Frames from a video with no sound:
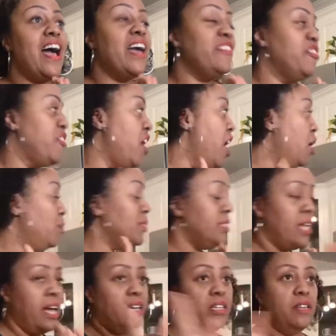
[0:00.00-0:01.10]
I thought I was
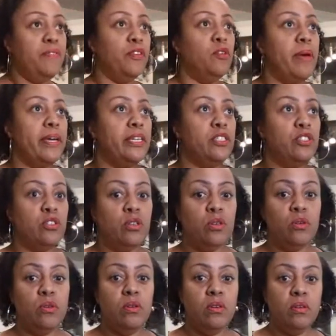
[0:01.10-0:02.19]
not gonna film my
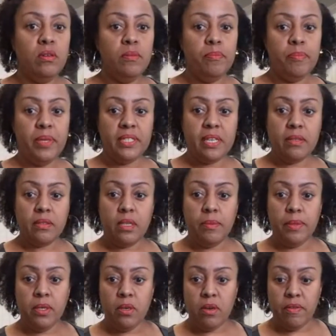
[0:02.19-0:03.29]
intro because I was gonna
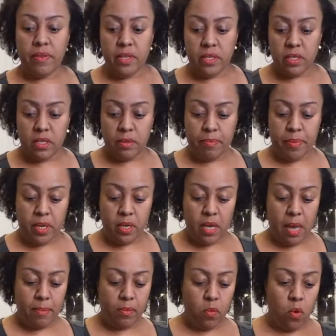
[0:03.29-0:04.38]
be nervous, but
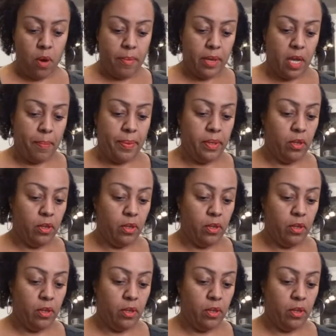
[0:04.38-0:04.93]
I'm warming up a